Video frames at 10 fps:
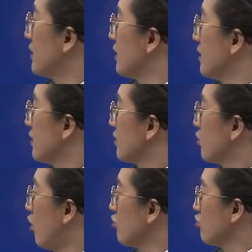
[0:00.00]
when
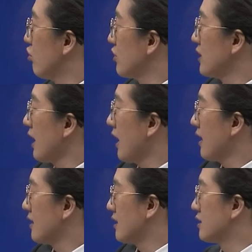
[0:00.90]
we need to
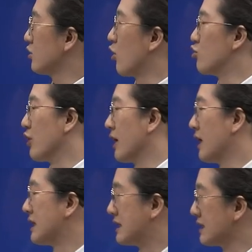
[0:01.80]

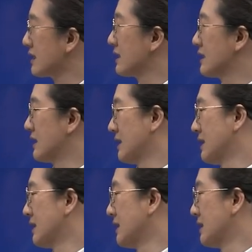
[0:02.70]
contour
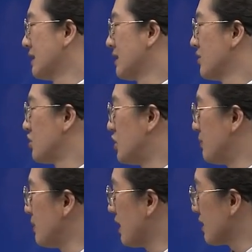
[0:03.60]
osseous
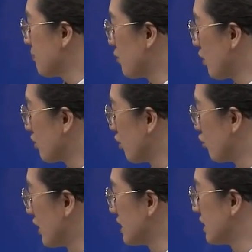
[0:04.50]
topography. When
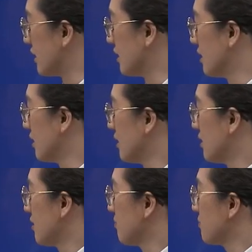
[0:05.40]
GBR is
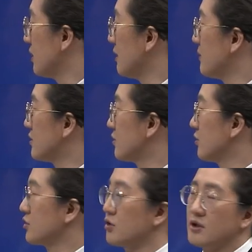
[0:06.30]
necessary,
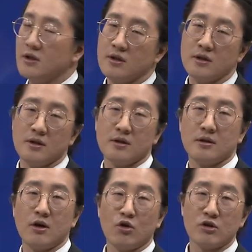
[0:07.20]
flapless surgery
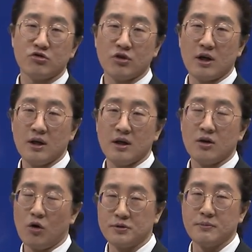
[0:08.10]
cannot be
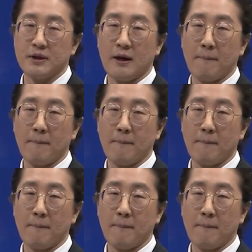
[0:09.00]
used.